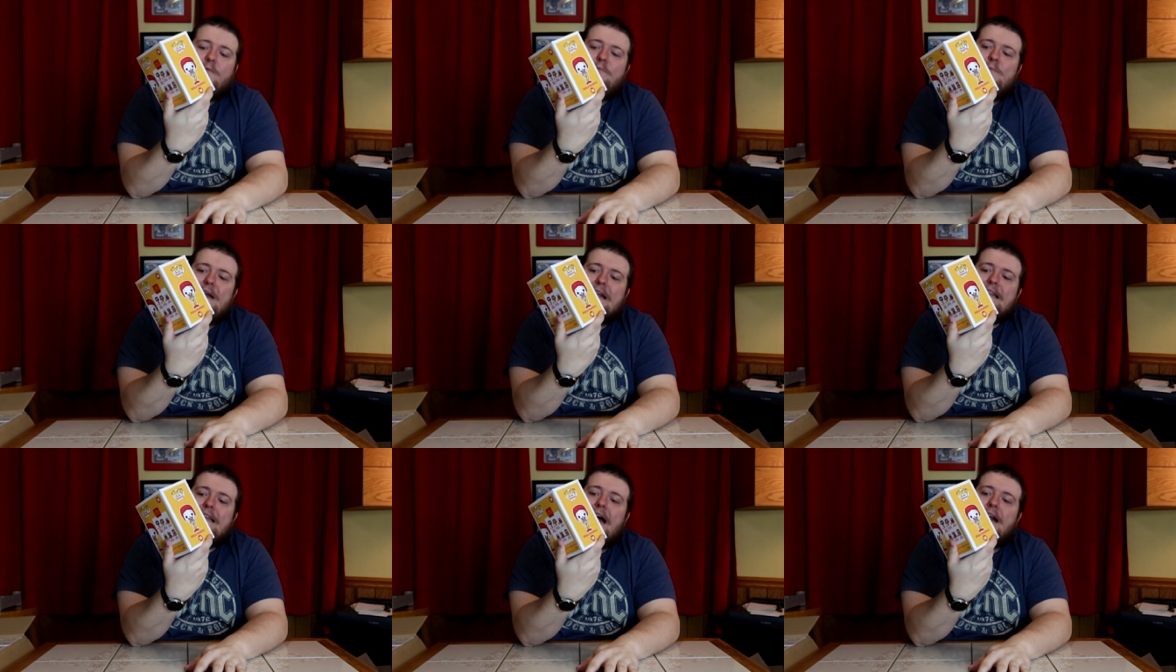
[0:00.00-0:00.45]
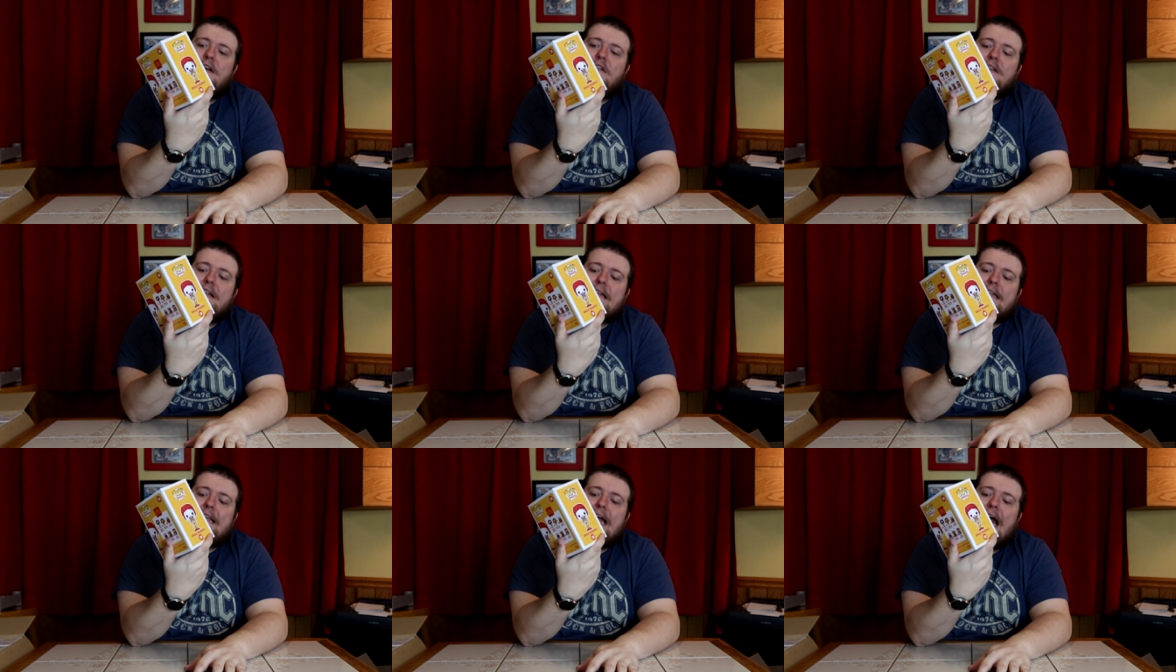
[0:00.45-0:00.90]

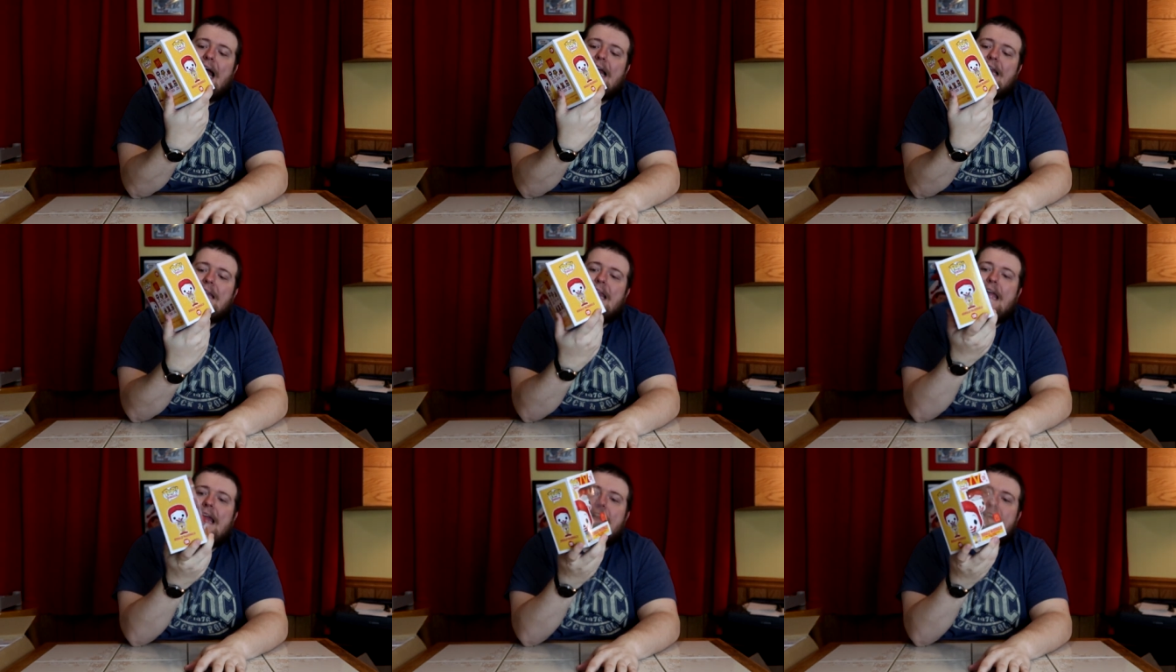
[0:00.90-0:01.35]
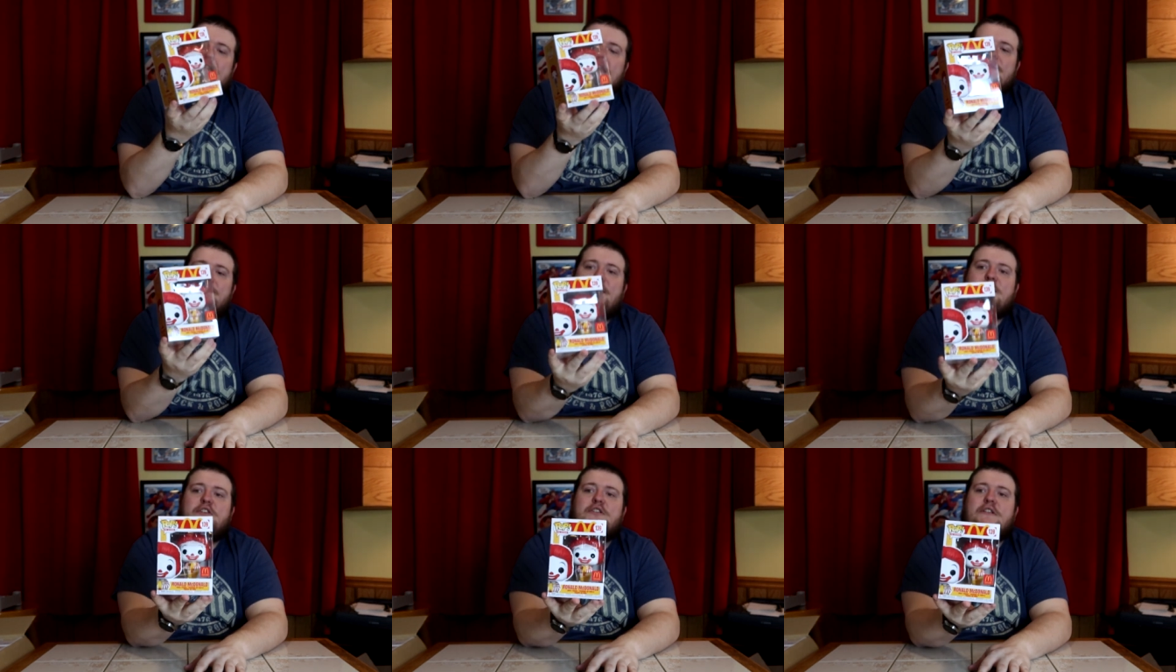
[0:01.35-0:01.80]
McDonald Thailand
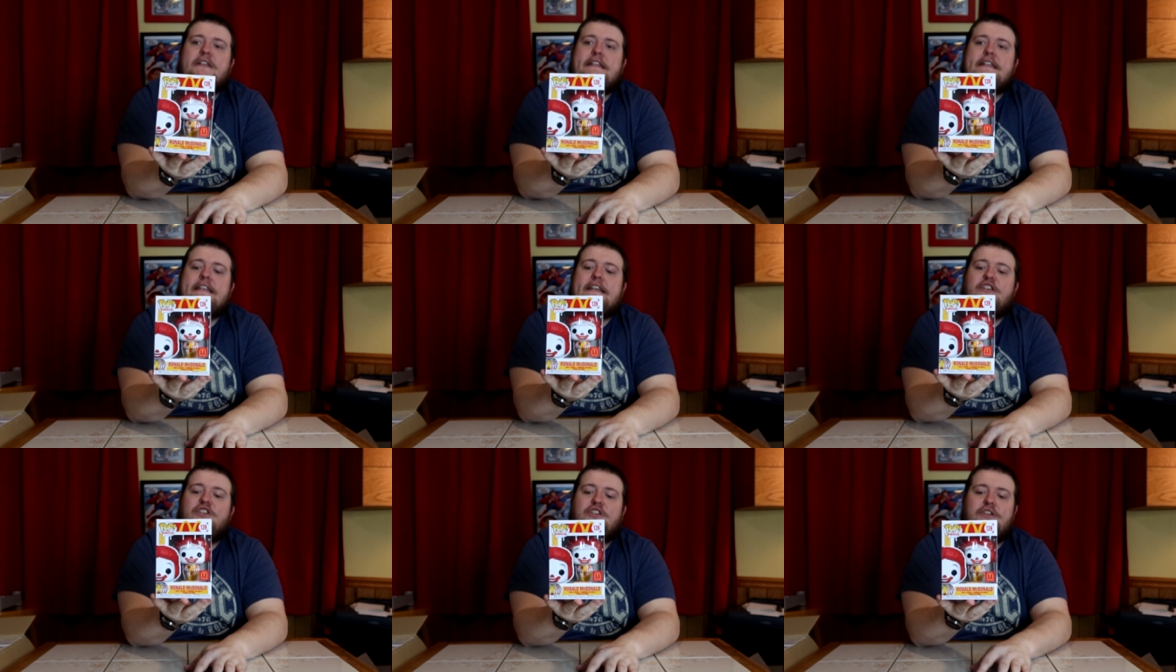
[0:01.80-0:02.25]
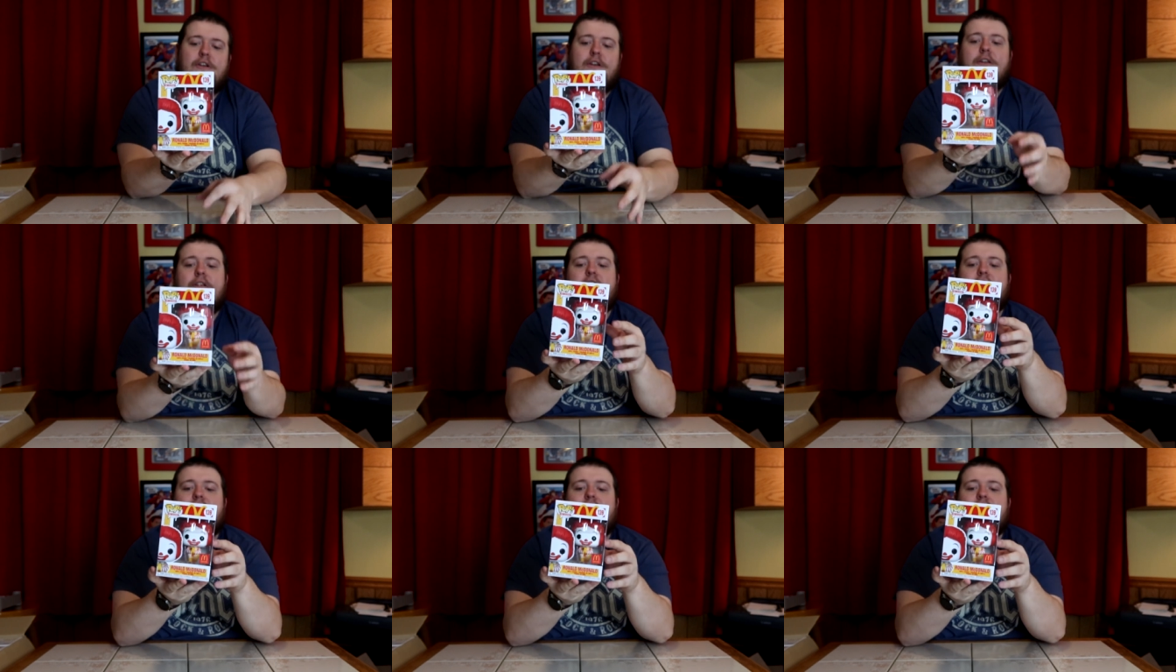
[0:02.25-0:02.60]
Special Edition